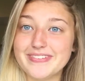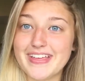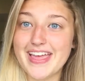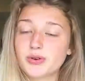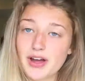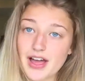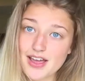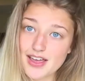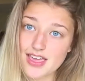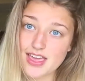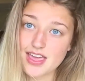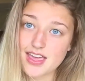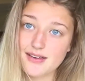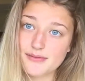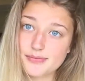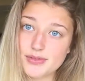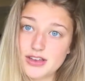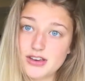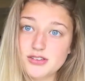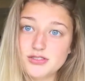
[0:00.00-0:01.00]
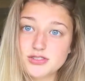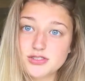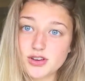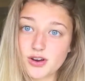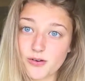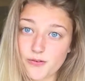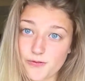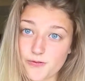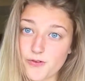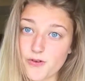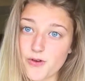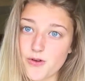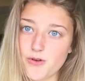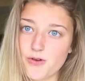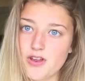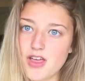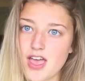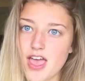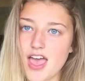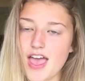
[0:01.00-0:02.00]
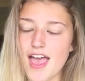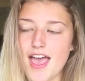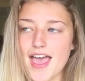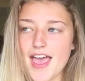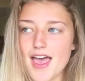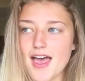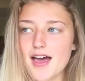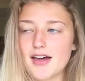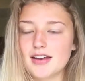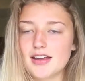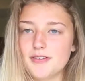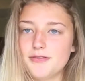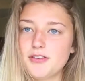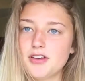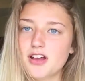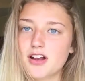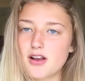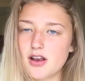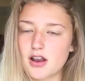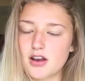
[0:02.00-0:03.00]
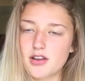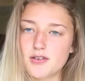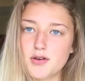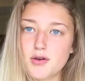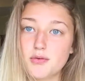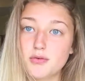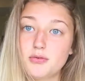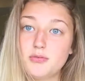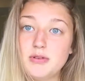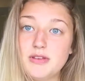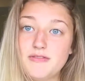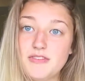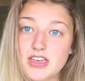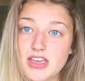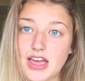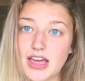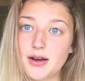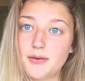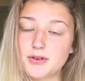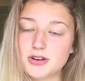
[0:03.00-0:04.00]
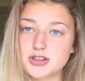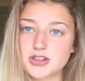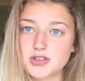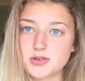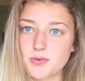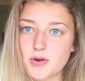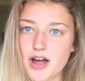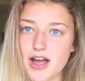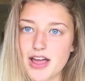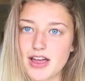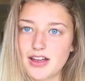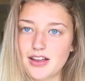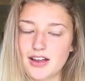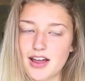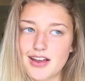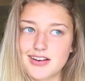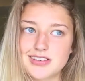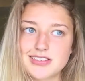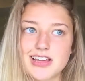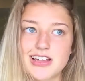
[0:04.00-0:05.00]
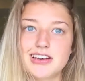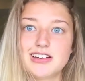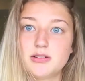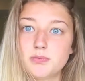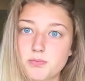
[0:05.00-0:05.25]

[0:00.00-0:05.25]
So at camp, they do serve food, and I figured none of it would be vegan, which is why I decided